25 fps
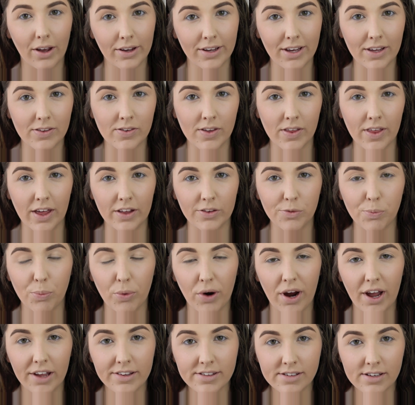Okay, so that's
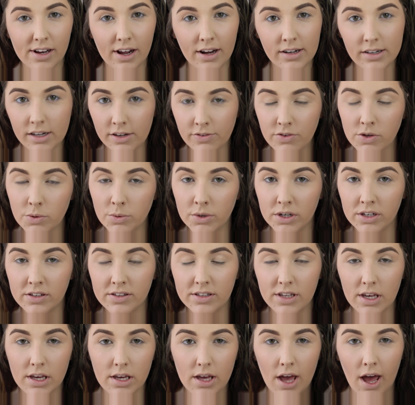brows done. If you want to
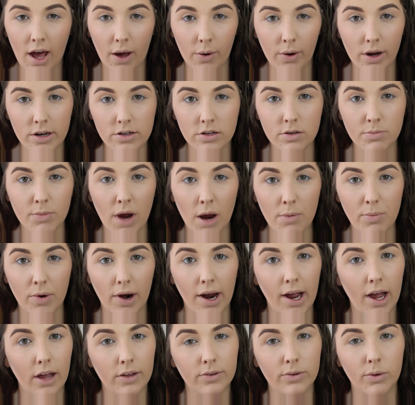see how I do my
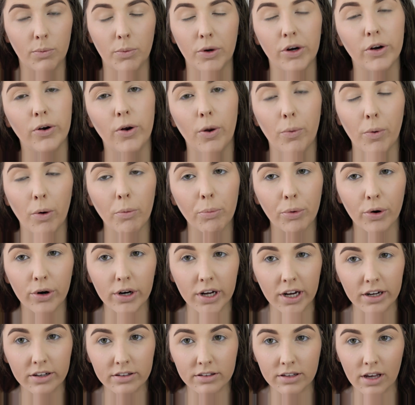brows or want to know what
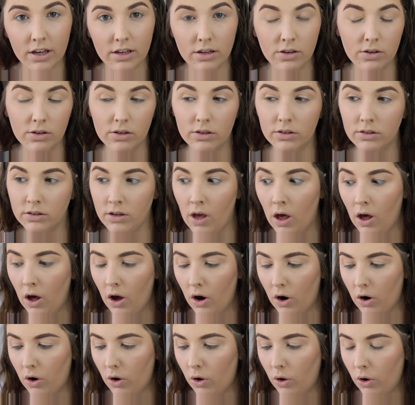products I use
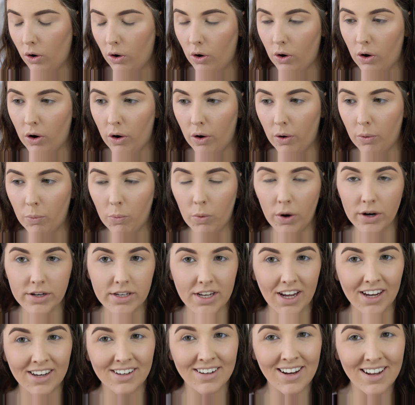or what
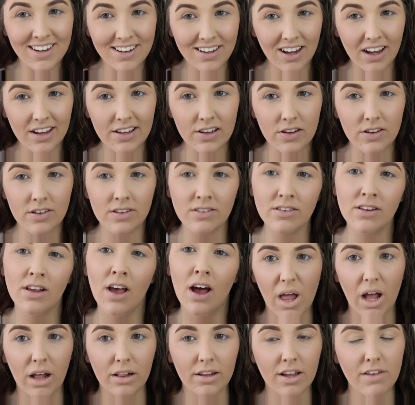technique I use,
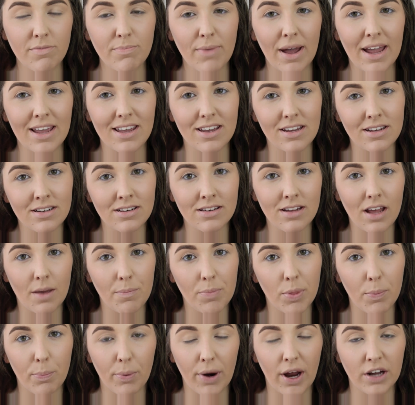I'll leave my
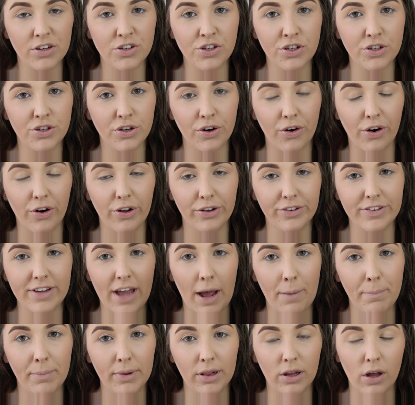in-depth brow tutorial
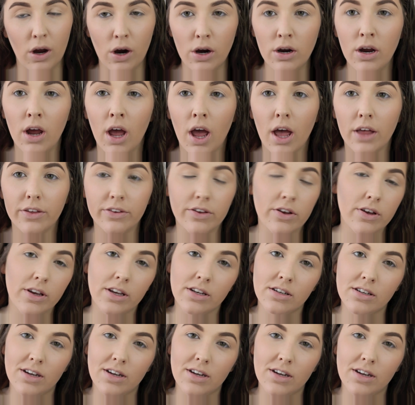down below so you